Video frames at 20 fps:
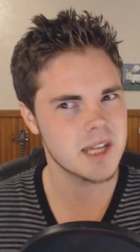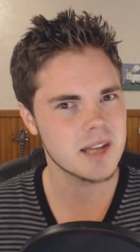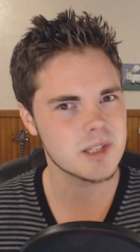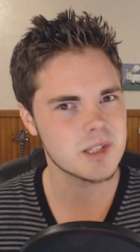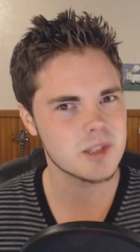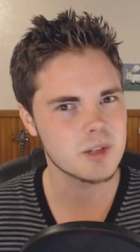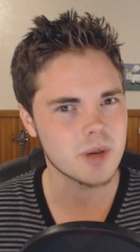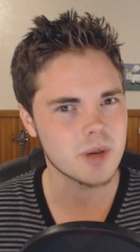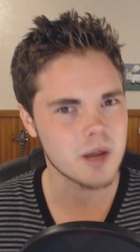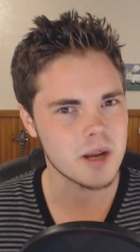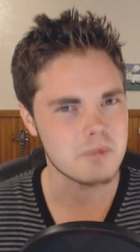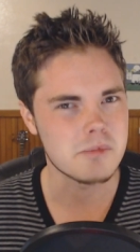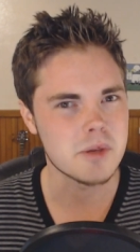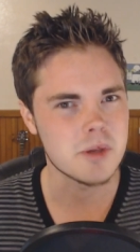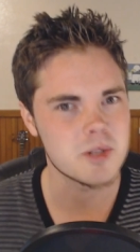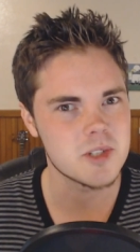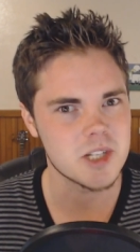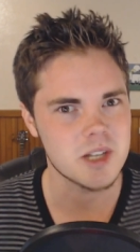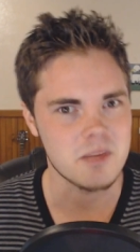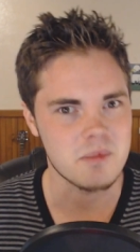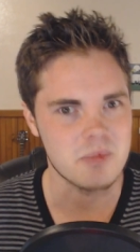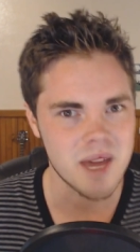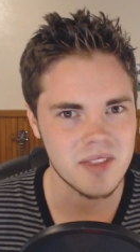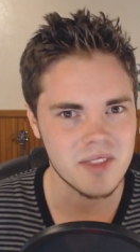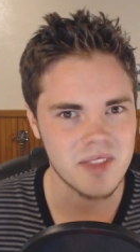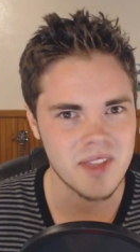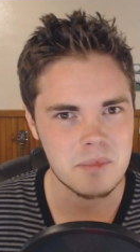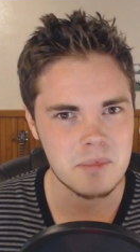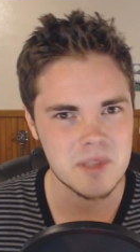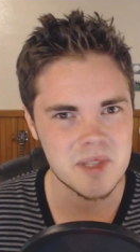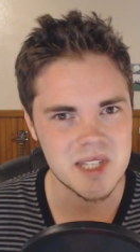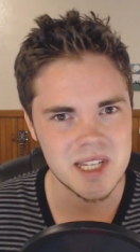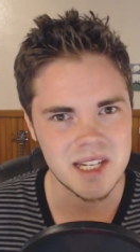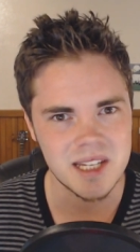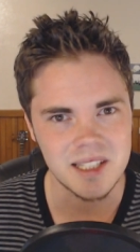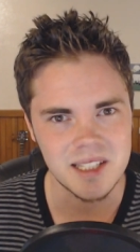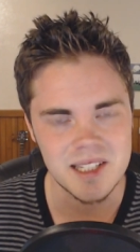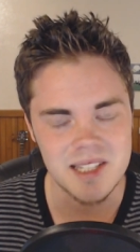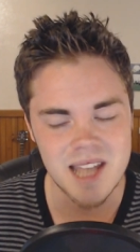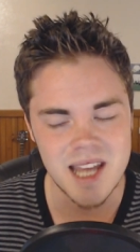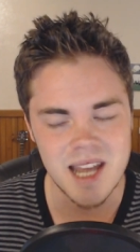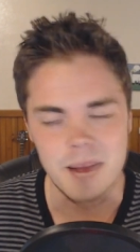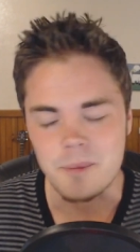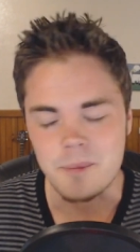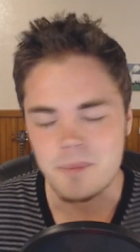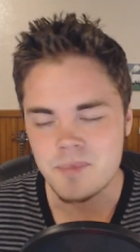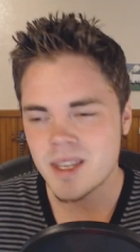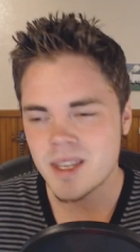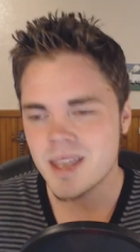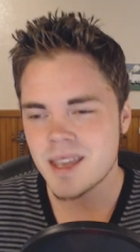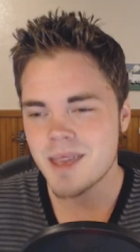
down to what I'm musing about that particular day.